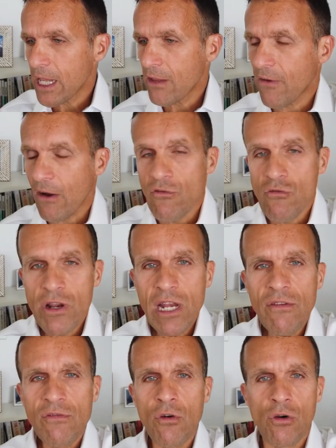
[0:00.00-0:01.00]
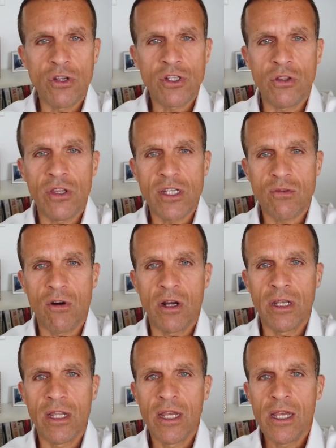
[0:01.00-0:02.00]
if I've really focused on this
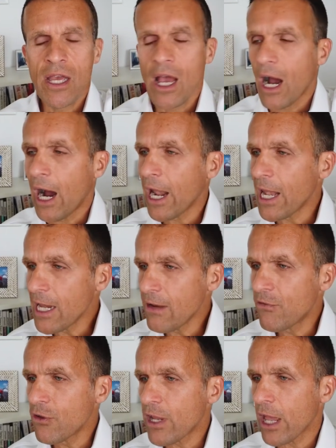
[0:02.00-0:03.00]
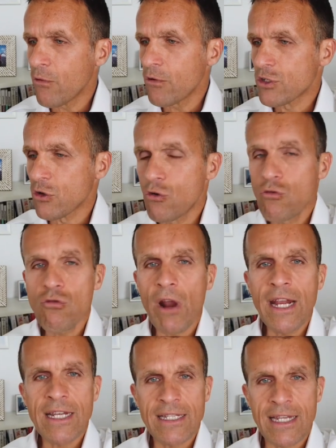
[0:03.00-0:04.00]
one, I leave the day with a
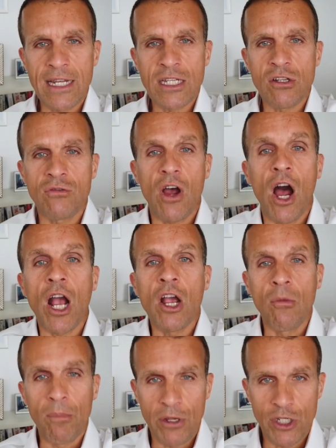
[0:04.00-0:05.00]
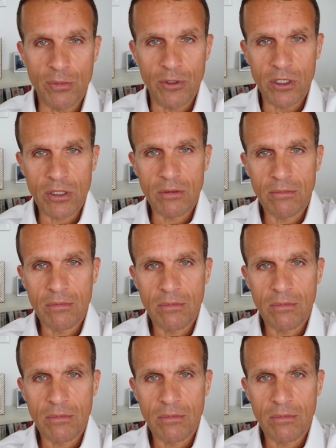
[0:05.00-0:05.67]
great sense of accomplishment.